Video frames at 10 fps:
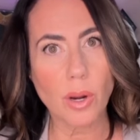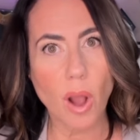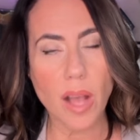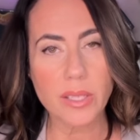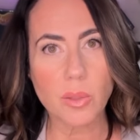
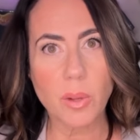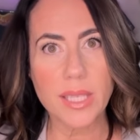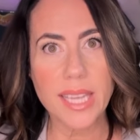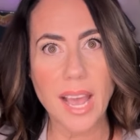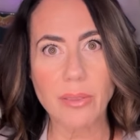cost
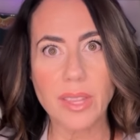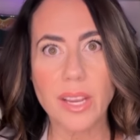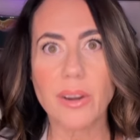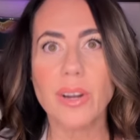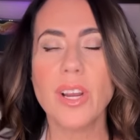ones out
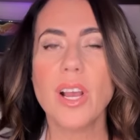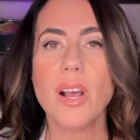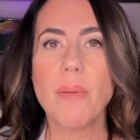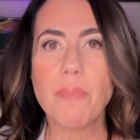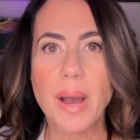there,
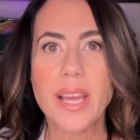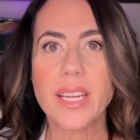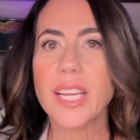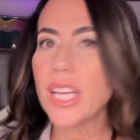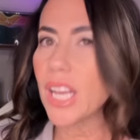but
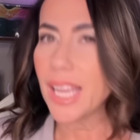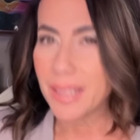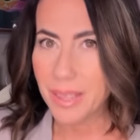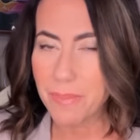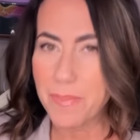
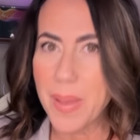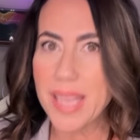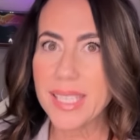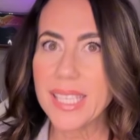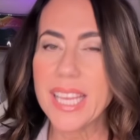the
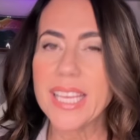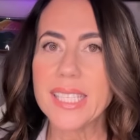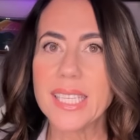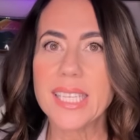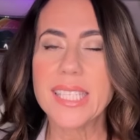best thing is
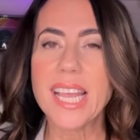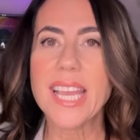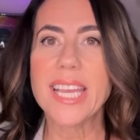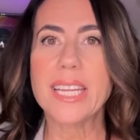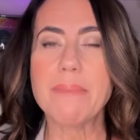to stay
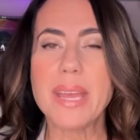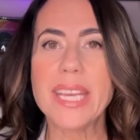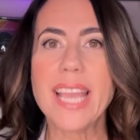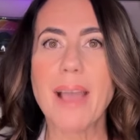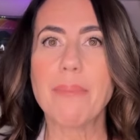in a
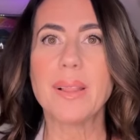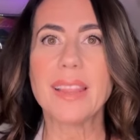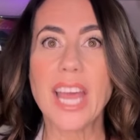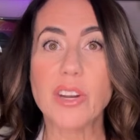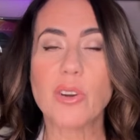medigap
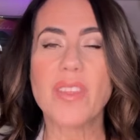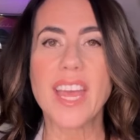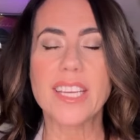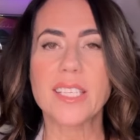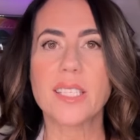letter
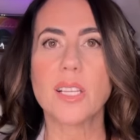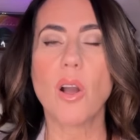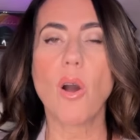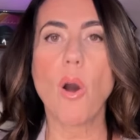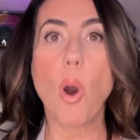that is
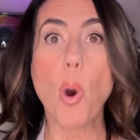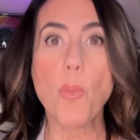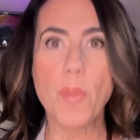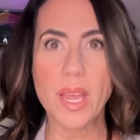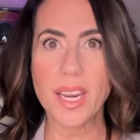
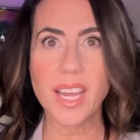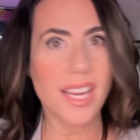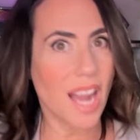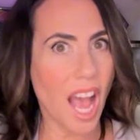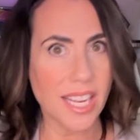open,
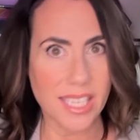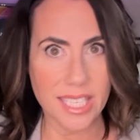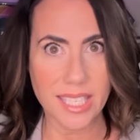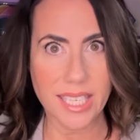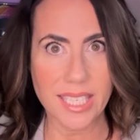not
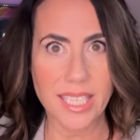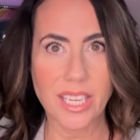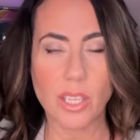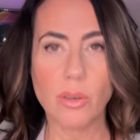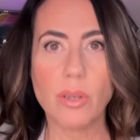
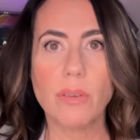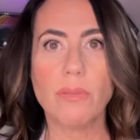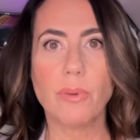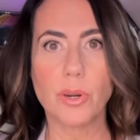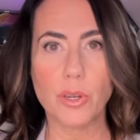discontinued
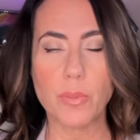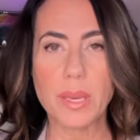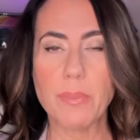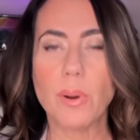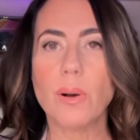for new
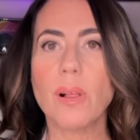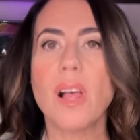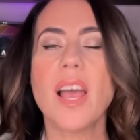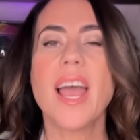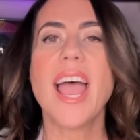people.
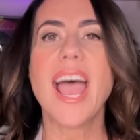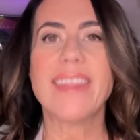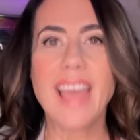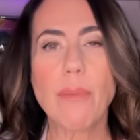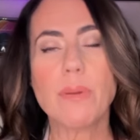
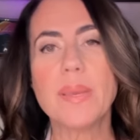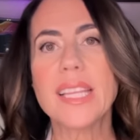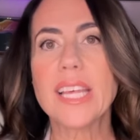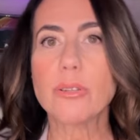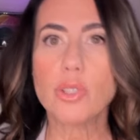And that would be
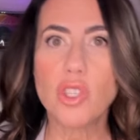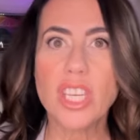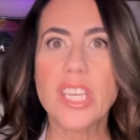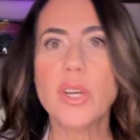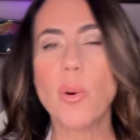letter
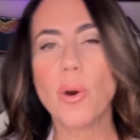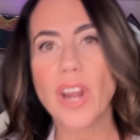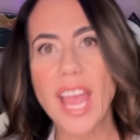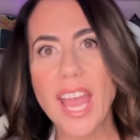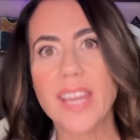G or
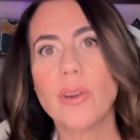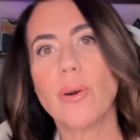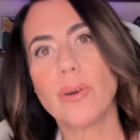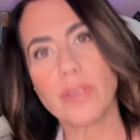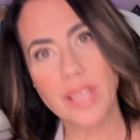N
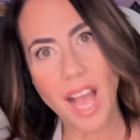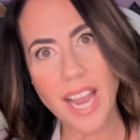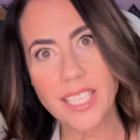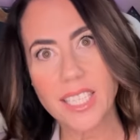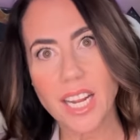or the
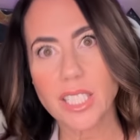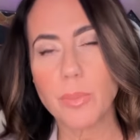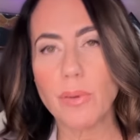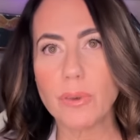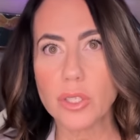high
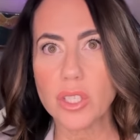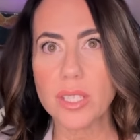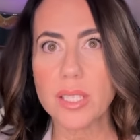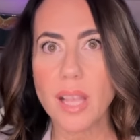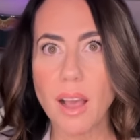deductible
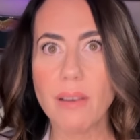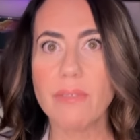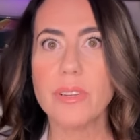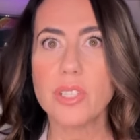versions of